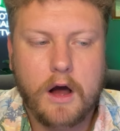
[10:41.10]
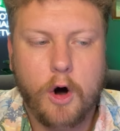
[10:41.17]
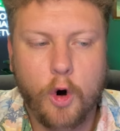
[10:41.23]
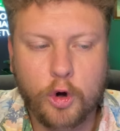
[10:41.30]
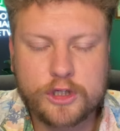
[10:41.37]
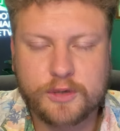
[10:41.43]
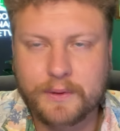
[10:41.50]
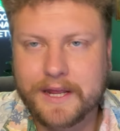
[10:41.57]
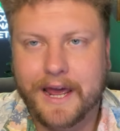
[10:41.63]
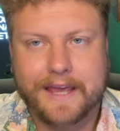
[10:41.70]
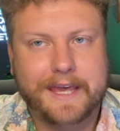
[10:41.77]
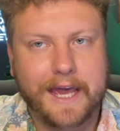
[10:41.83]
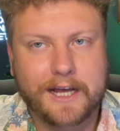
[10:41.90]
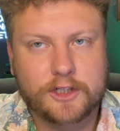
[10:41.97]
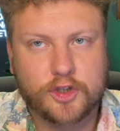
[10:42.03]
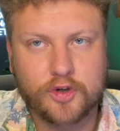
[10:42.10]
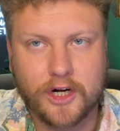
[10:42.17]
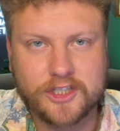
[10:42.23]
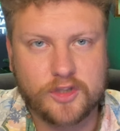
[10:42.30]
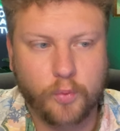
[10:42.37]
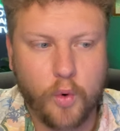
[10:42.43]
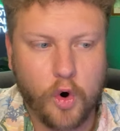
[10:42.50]
Ultimately, I can't
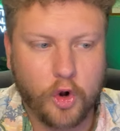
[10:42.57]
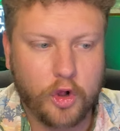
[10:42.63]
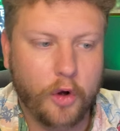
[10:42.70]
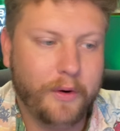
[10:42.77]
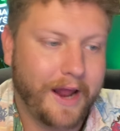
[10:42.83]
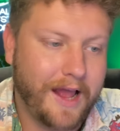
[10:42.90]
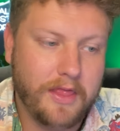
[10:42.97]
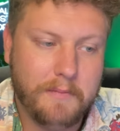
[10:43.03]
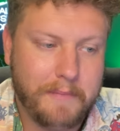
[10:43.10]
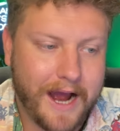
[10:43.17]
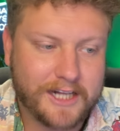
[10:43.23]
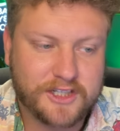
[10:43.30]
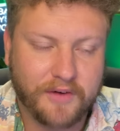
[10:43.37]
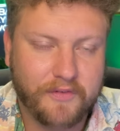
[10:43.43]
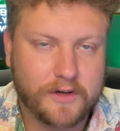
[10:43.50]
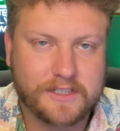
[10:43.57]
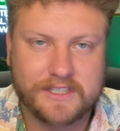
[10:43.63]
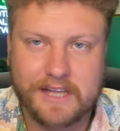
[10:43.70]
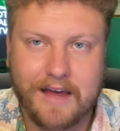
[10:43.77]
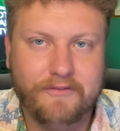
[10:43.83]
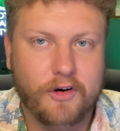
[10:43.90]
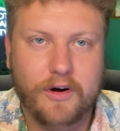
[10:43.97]
trust the workload, and the matchup versus
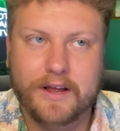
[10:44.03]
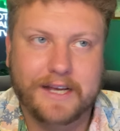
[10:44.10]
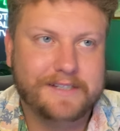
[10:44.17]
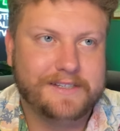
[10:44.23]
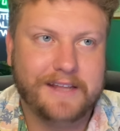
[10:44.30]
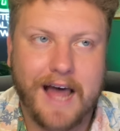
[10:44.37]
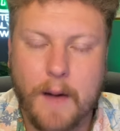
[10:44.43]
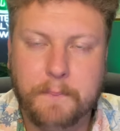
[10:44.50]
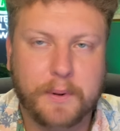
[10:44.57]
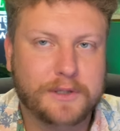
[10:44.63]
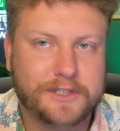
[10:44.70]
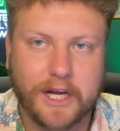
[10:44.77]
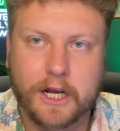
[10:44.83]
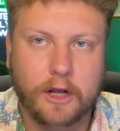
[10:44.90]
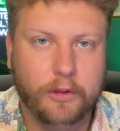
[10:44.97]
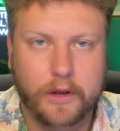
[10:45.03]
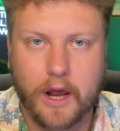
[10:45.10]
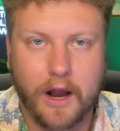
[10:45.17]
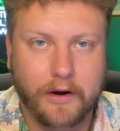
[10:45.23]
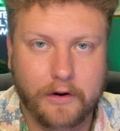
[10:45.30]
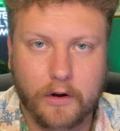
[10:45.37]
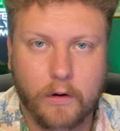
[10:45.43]
Denver is not particularly
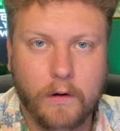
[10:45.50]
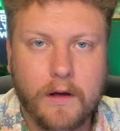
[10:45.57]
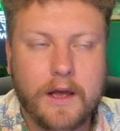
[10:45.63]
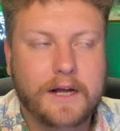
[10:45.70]
ideal.